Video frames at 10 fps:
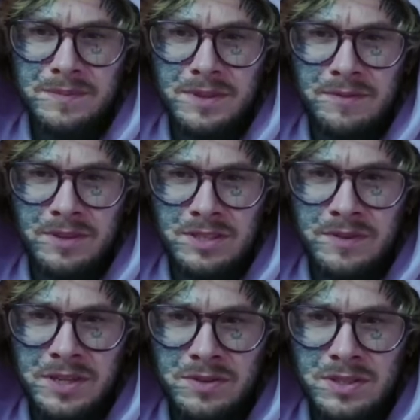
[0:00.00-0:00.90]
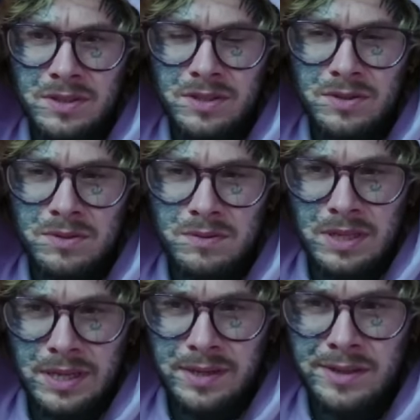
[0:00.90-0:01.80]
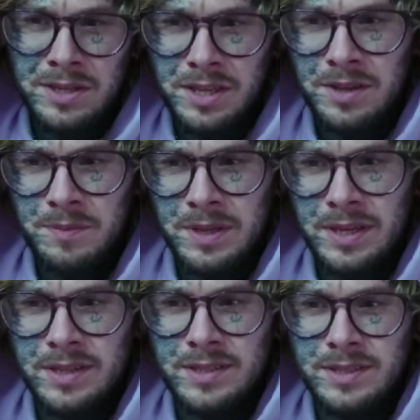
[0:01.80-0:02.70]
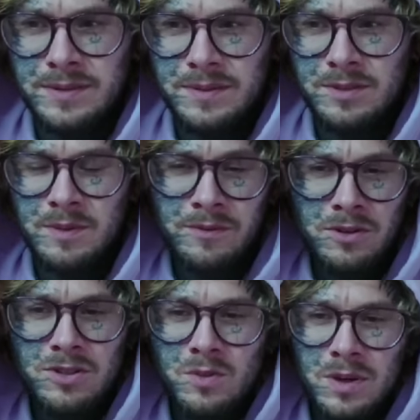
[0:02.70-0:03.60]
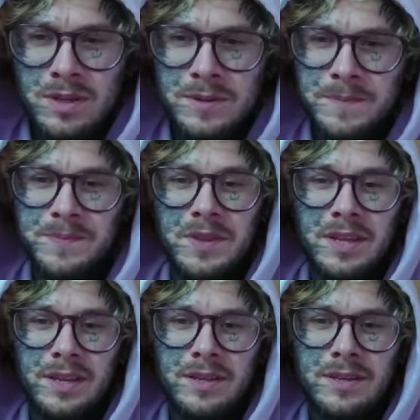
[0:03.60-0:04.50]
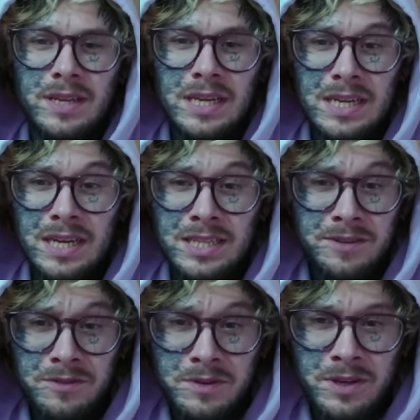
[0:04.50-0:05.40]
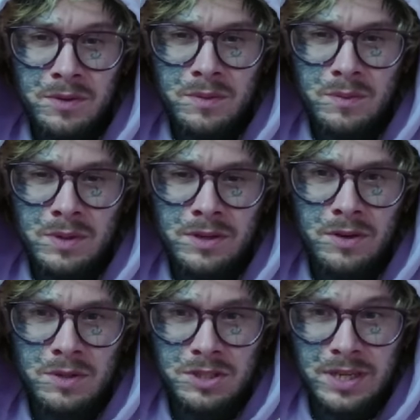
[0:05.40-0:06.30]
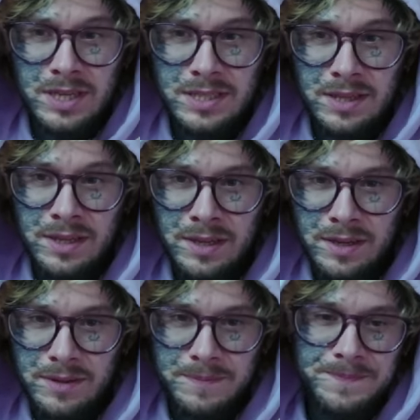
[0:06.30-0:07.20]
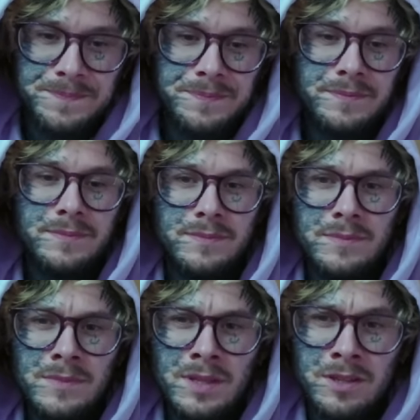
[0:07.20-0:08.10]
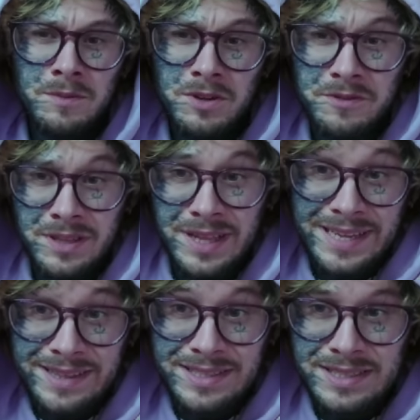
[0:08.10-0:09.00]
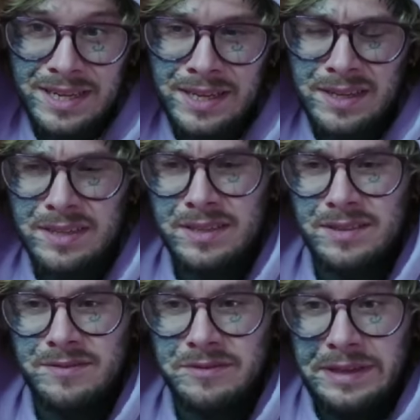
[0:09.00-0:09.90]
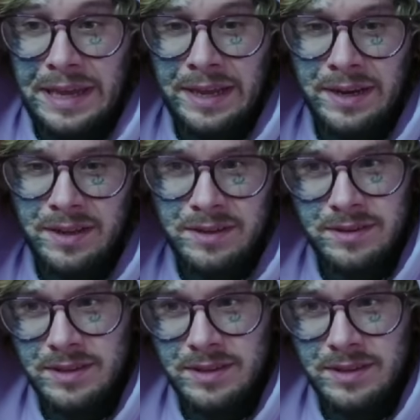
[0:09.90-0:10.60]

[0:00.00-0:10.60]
if this video is a little clunky because it's my first one, and I definitely want to know what you guys think. Let me know if you like this deck, if you hate it.